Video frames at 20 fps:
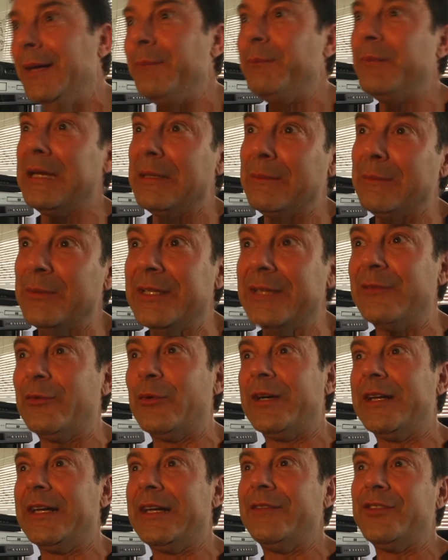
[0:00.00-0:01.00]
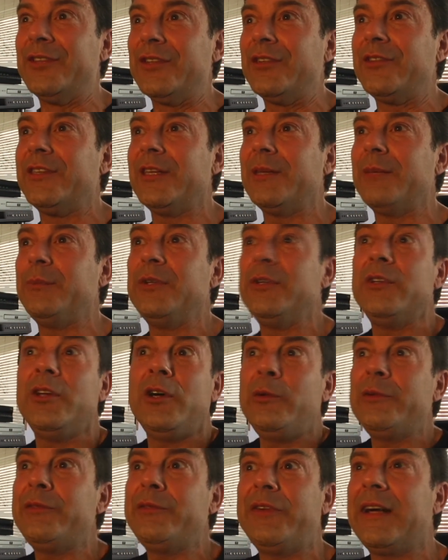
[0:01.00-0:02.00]
memory of what I've just said. But no,
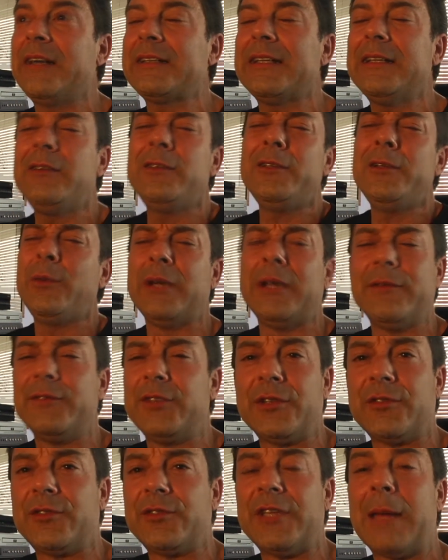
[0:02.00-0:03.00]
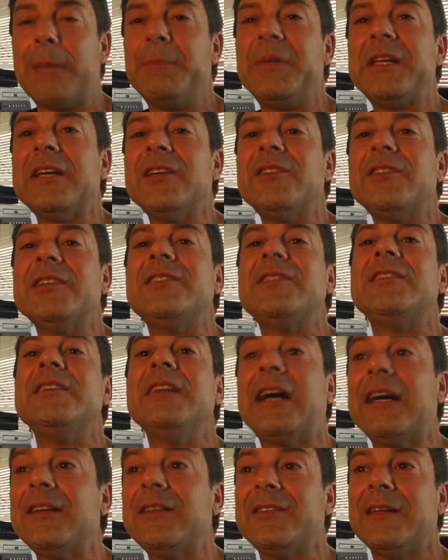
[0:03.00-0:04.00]
in fact, I don't know what I've just said because it's
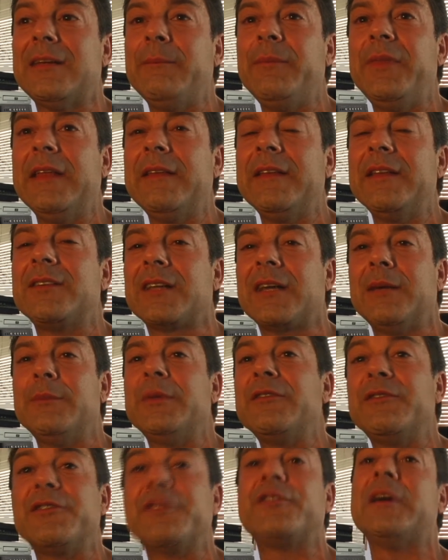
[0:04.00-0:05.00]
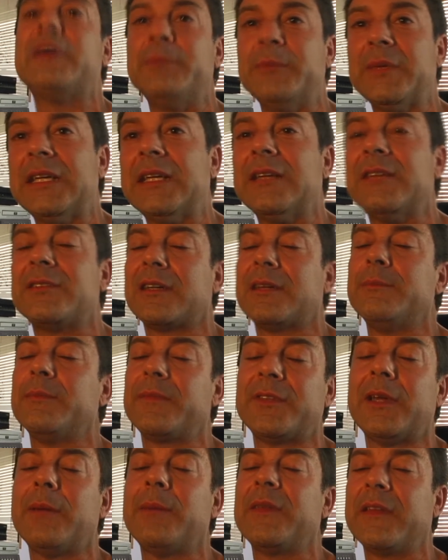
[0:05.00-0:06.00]
not something that's coming from me. It's com
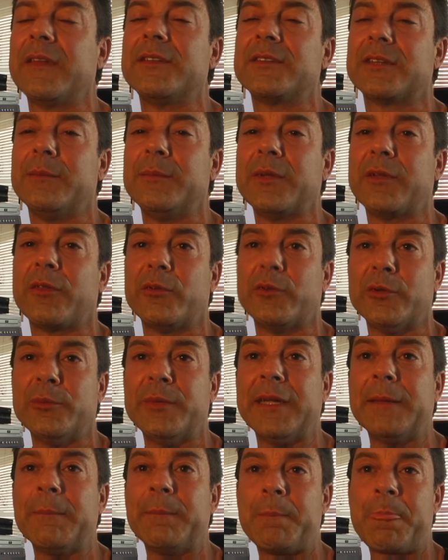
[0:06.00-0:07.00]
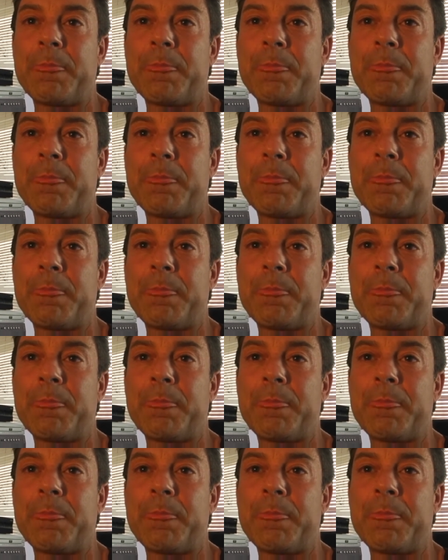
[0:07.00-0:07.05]
something that's coming through me.